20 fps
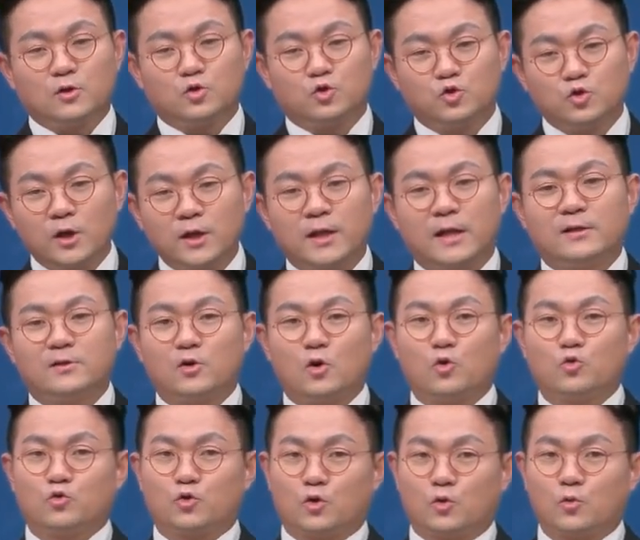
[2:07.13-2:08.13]

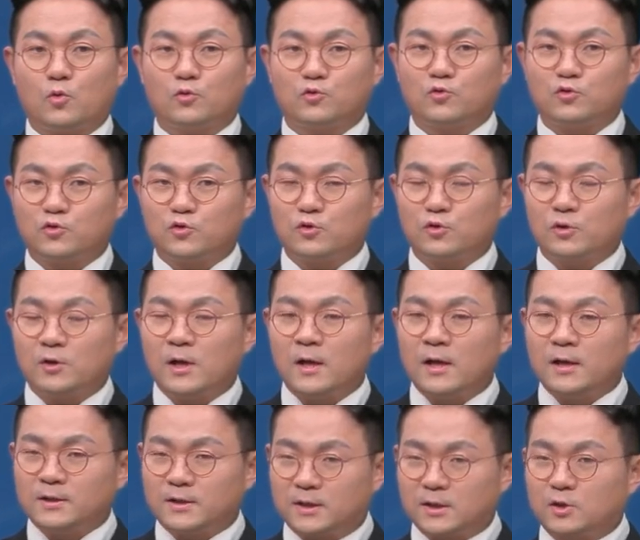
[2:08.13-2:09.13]
Bleeding is
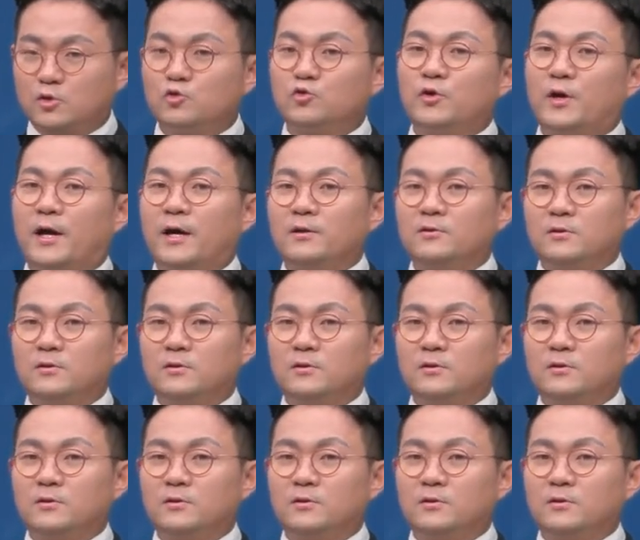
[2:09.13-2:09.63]
frightening